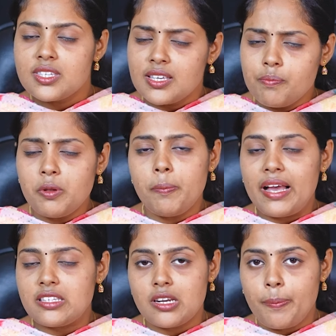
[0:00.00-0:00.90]
simple
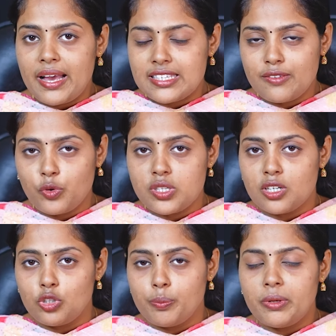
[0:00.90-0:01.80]
past inde passive voice
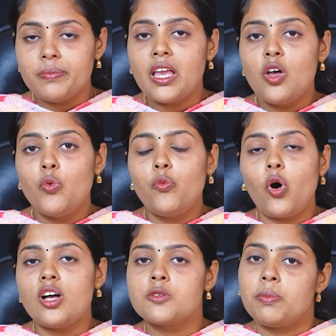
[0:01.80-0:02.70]
ezhudumbam
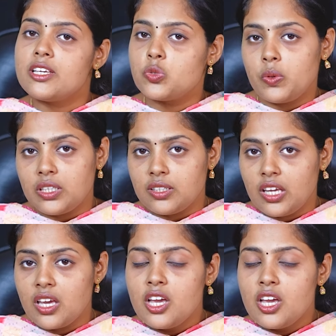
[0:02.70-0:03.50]
was plus v3.